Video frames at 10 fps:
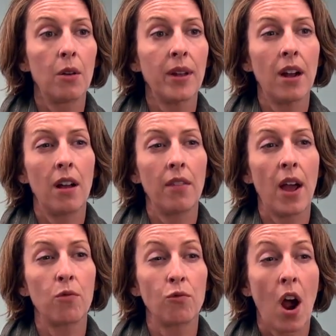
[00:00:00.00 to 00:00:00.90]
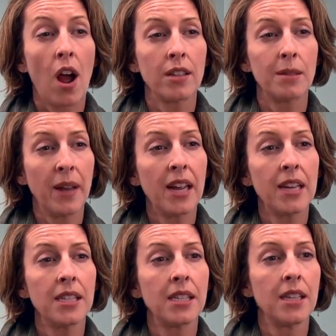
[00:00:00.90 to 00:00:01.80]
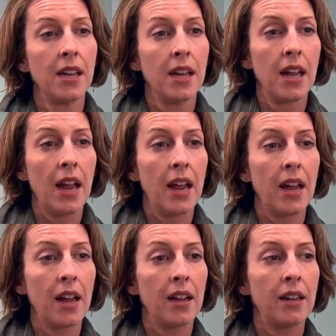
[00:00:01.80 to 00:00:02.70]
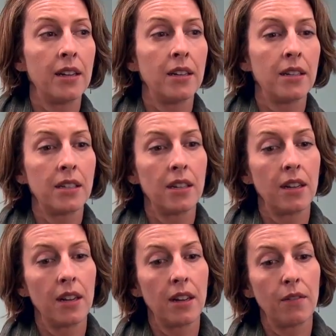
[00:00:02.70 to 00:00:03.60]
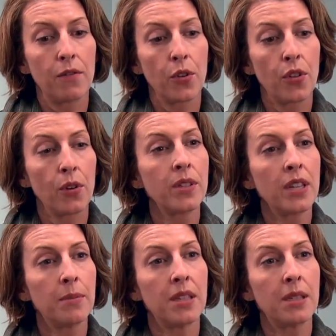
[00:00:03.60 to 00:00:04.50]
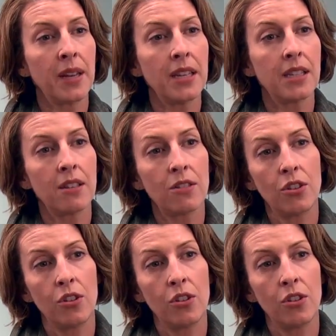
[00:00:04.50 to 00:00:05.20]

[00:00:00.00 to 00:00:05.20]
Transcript: We call that raw space. And for those types of spaces,